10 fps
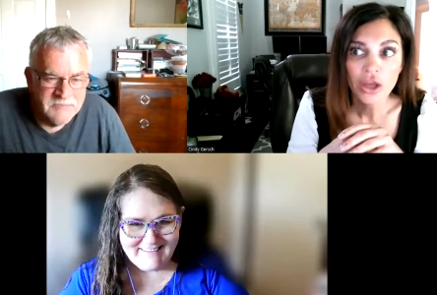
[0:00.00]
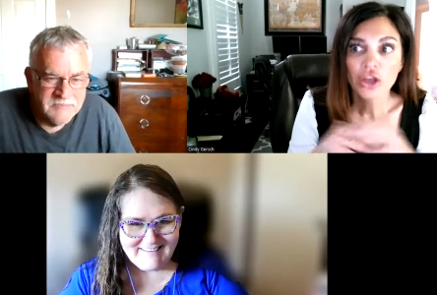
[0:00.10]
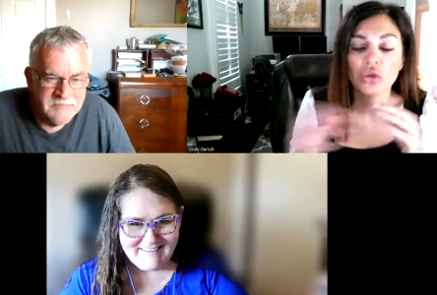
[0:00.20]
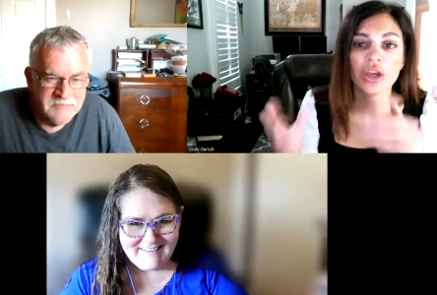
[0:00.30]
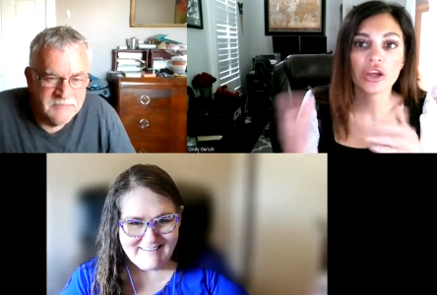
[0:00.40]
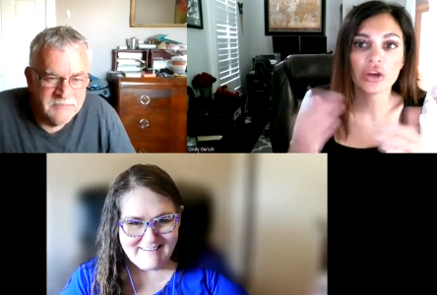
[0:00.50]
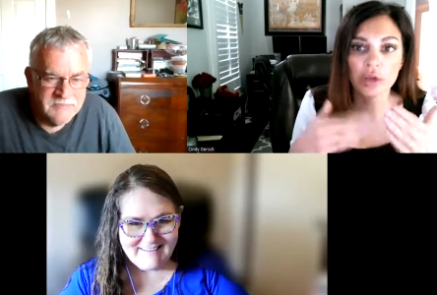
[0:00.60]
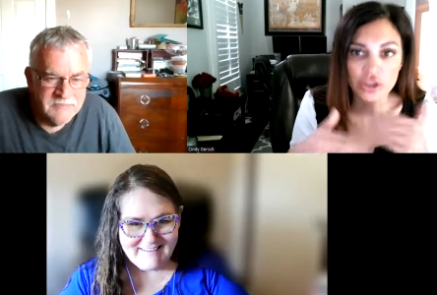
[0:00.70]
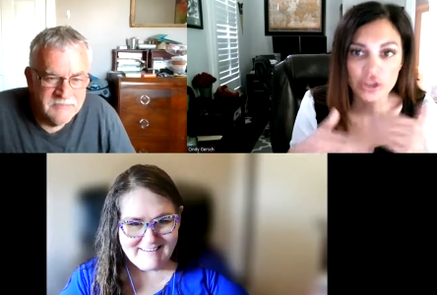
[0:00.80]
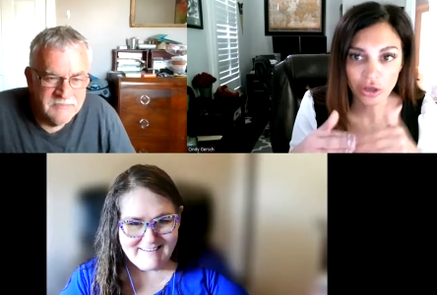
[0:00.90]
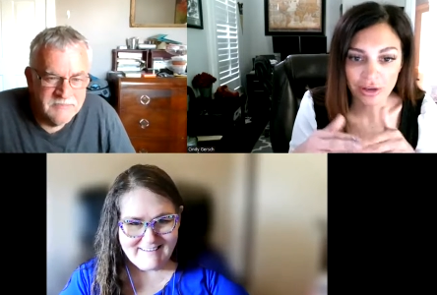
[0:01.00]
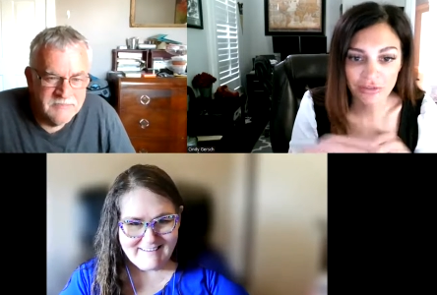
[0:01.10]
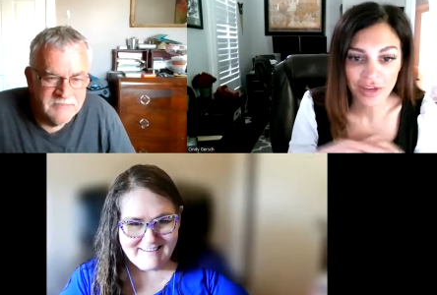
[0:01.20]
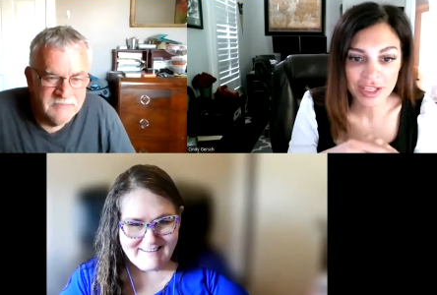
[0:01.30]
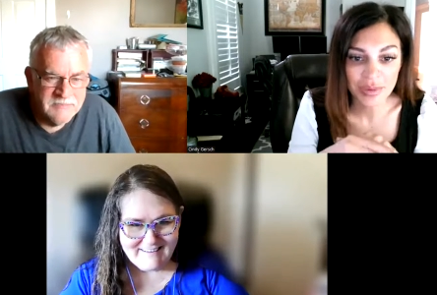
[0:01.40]
Speaker 1: you get your return on
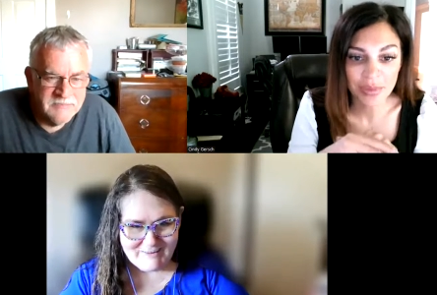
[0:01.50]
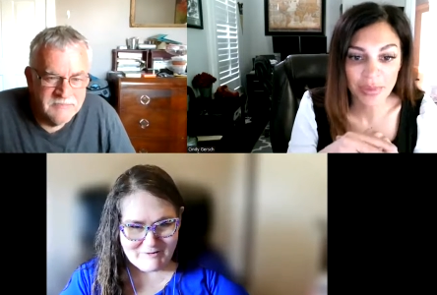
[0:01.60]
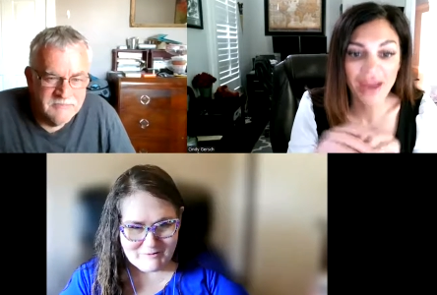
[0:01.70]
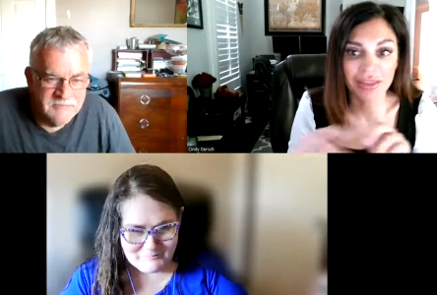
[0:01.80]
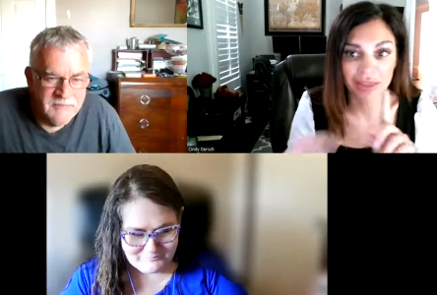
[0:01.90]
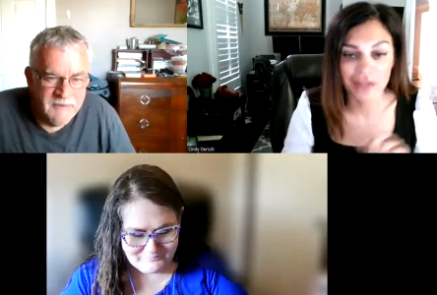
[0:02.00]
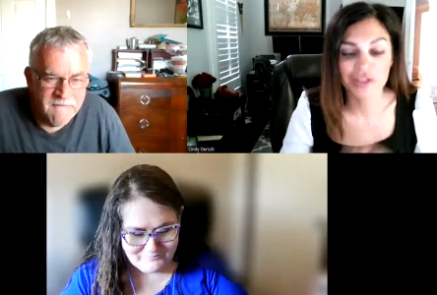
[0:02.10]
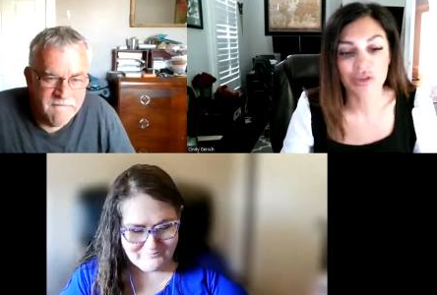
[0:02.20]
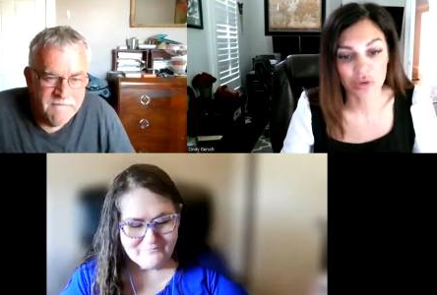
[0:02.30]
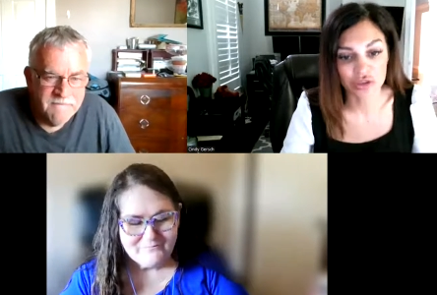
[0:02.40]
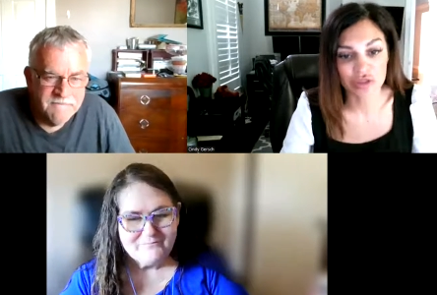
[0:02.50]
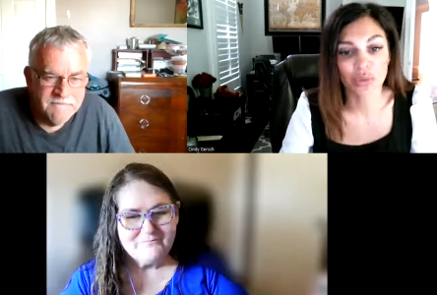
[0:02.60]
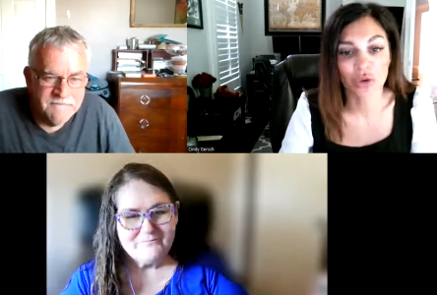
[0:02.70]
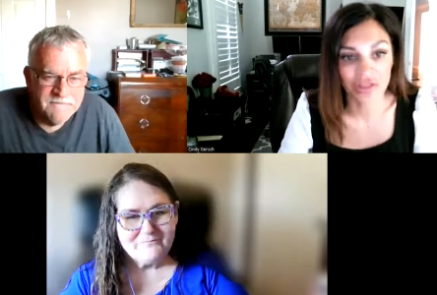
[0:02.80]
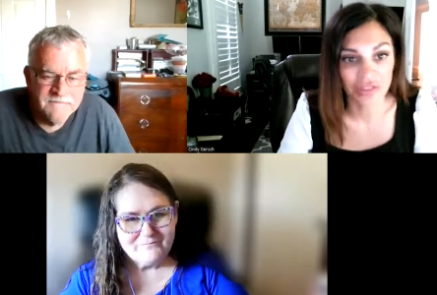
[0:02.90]
investment back, that's the most
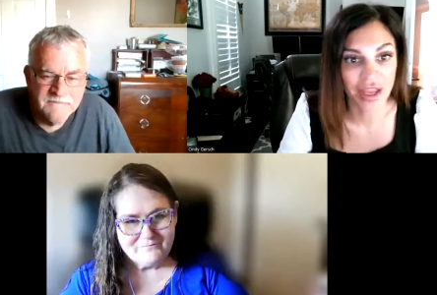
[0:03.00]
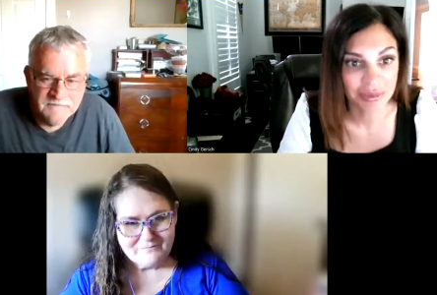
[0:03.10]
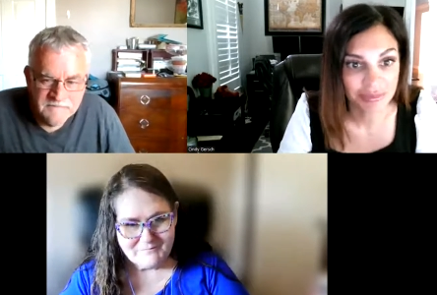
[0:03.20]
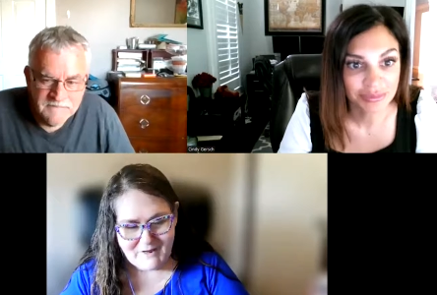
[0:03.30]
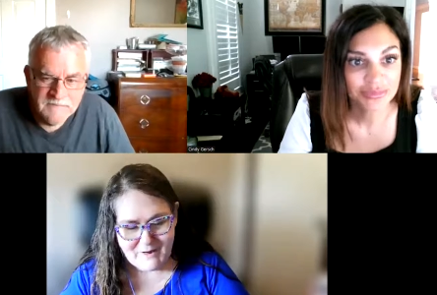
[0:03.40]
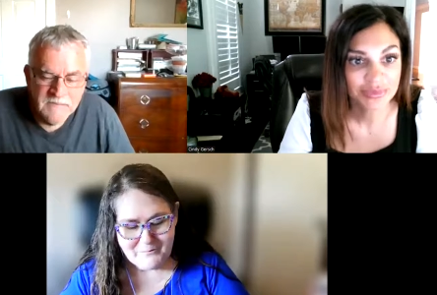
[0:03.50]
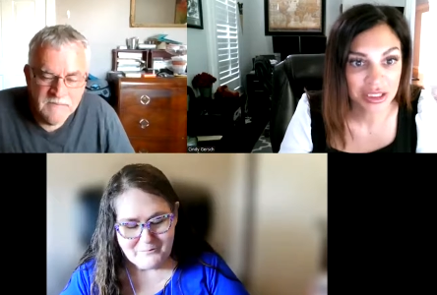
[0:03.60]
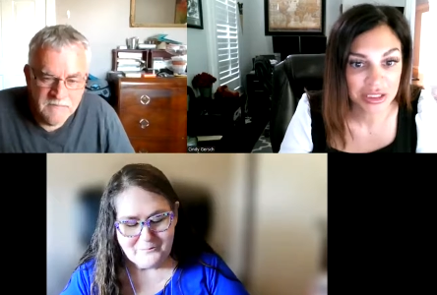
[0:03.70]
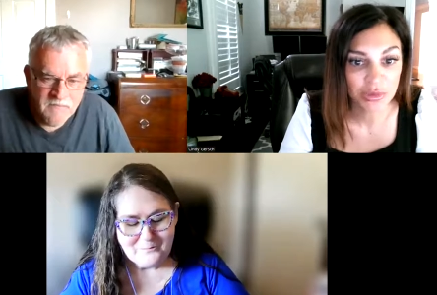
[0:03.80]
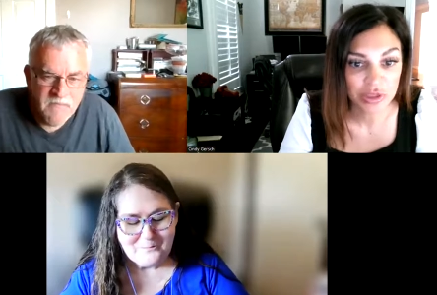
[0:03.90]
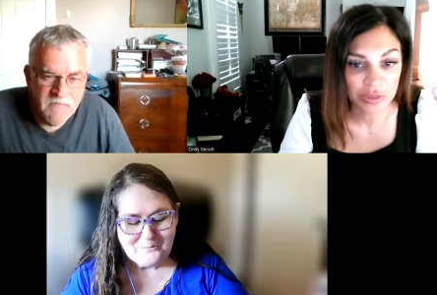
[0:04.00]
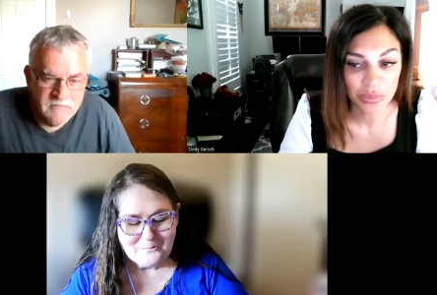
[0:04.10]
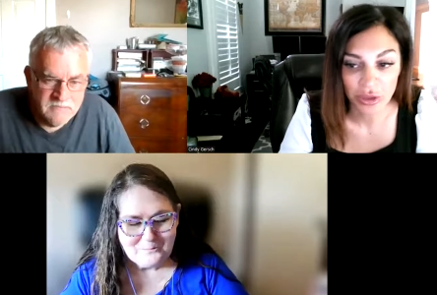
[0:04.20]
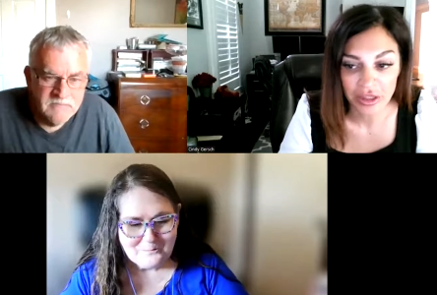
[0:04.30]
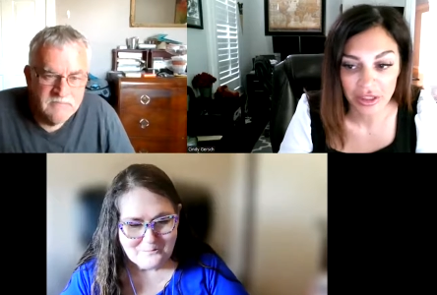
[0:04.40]
important thing. That's the most
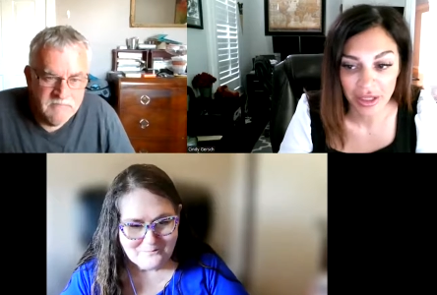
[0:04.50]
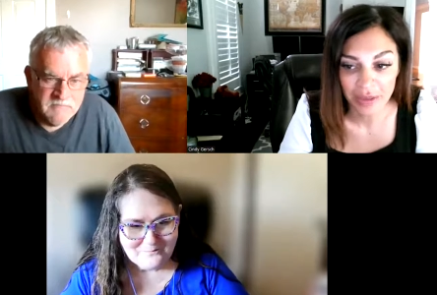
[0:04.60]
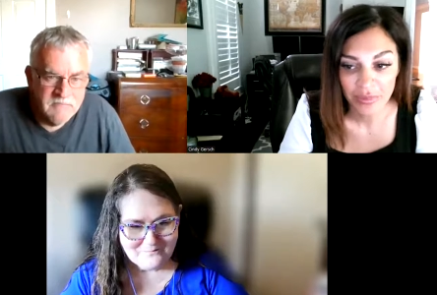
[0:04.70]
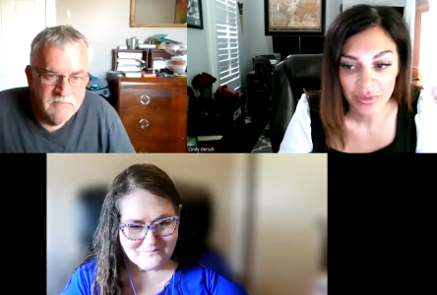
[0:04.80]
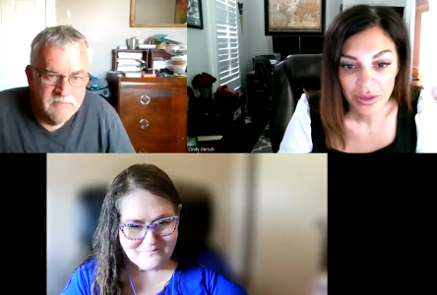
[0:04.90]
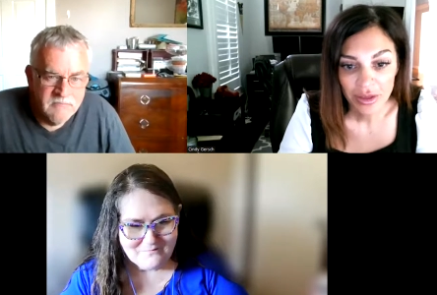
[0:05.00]
important thing.